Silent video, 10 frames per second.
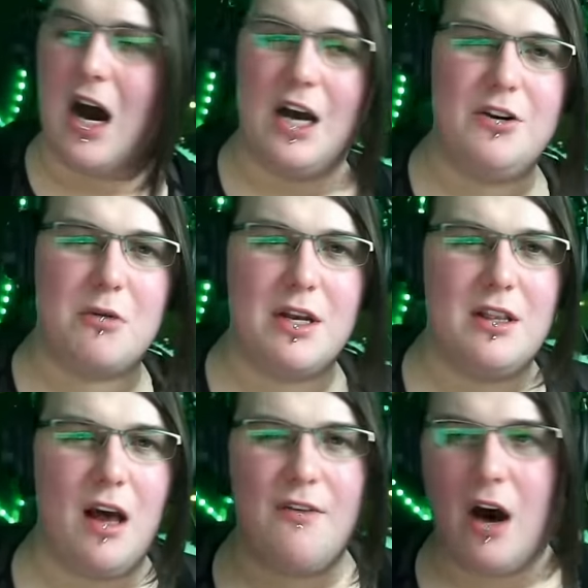
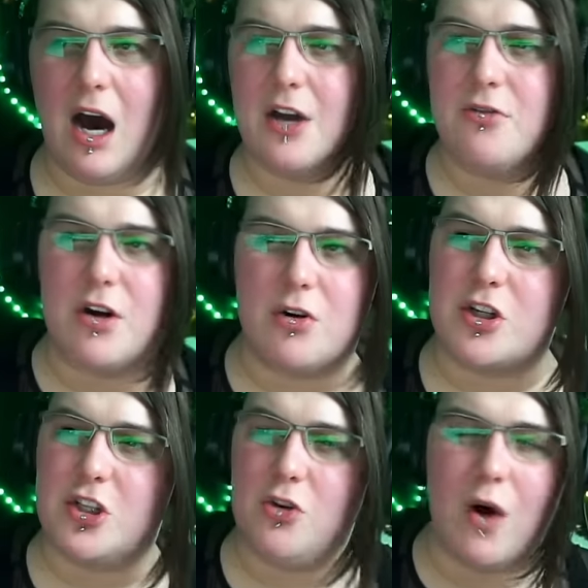hundred of a hundred or
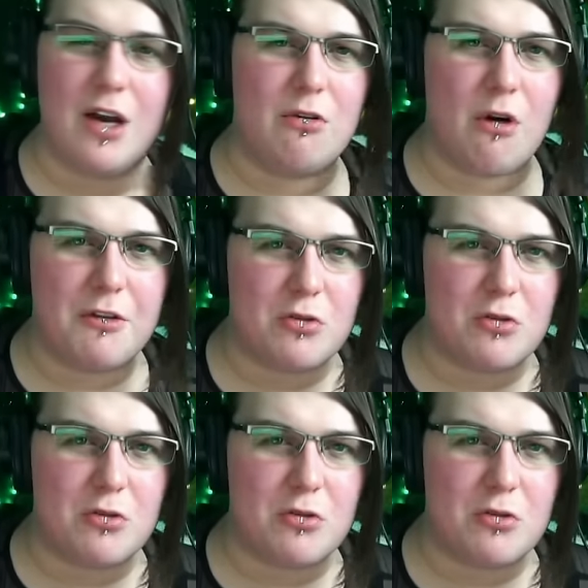two hundred or